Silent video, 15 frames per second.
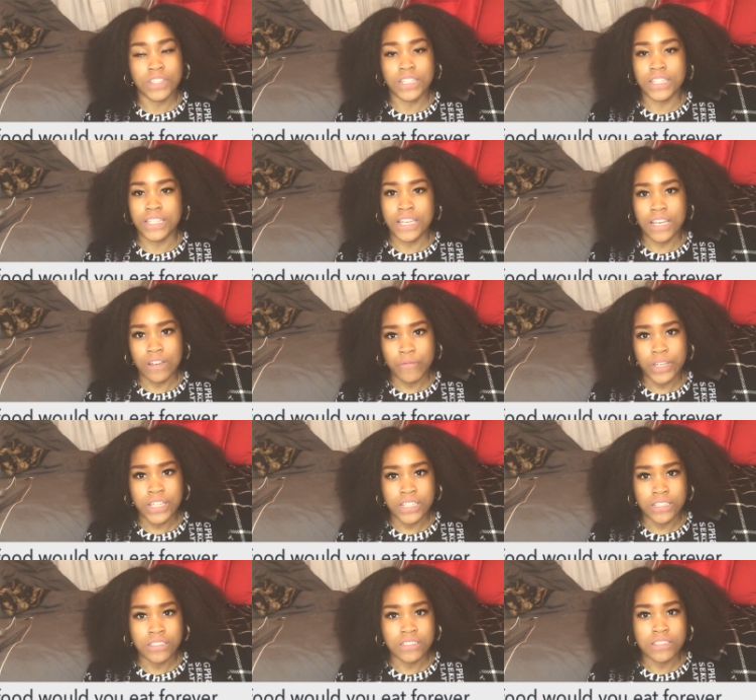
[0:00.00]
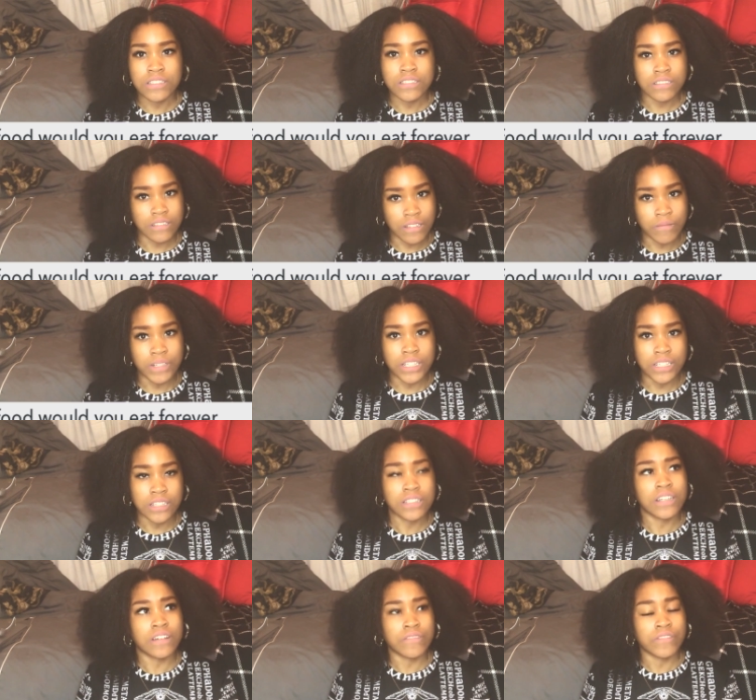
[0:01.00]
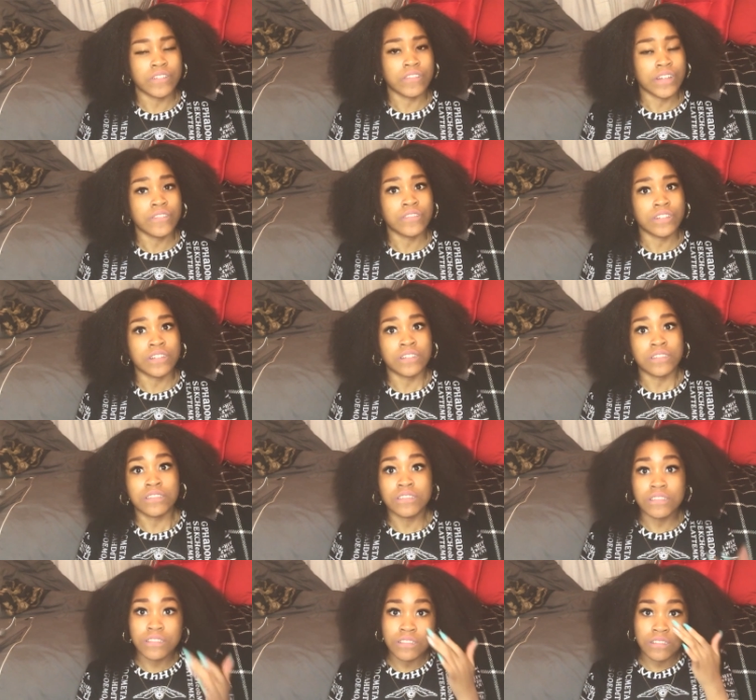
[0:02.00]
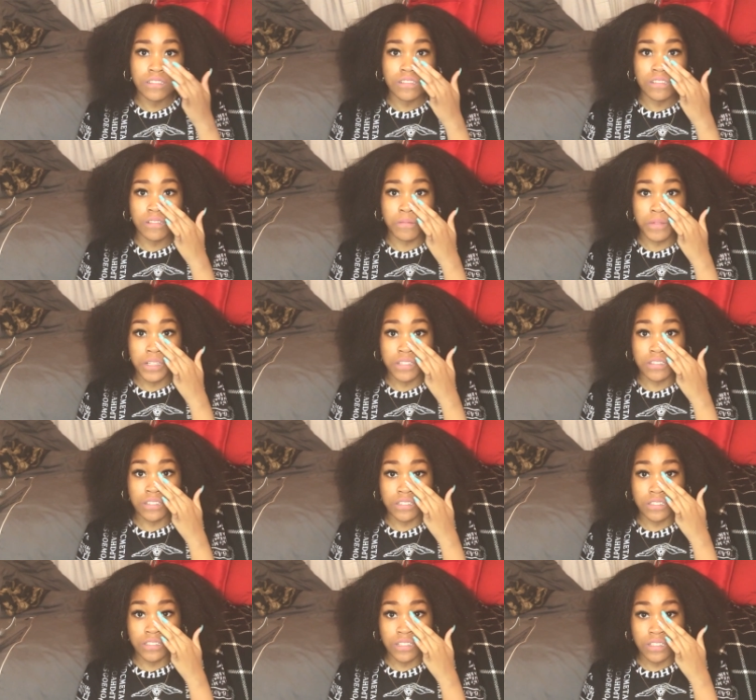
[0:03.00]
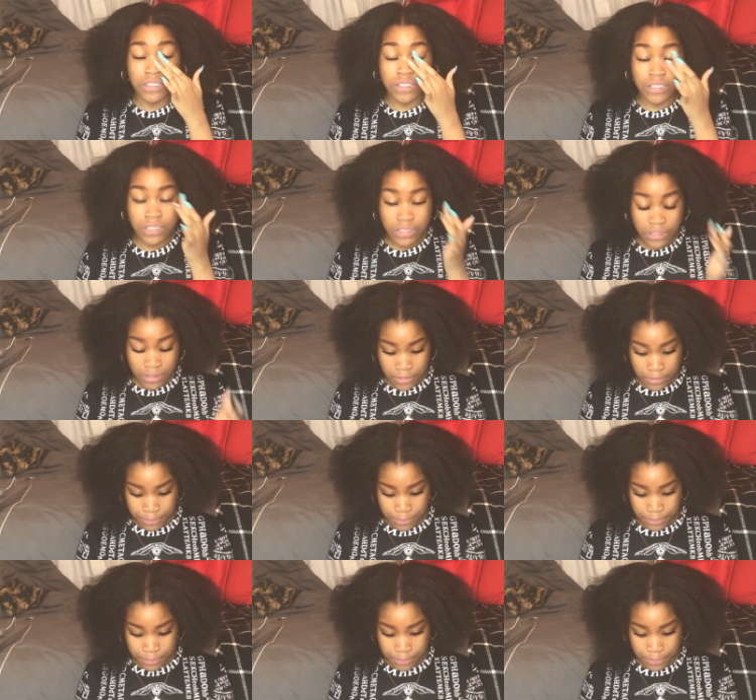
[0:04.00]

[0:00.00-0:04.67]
Yeah, wings. I would eat that forever. Wings are so good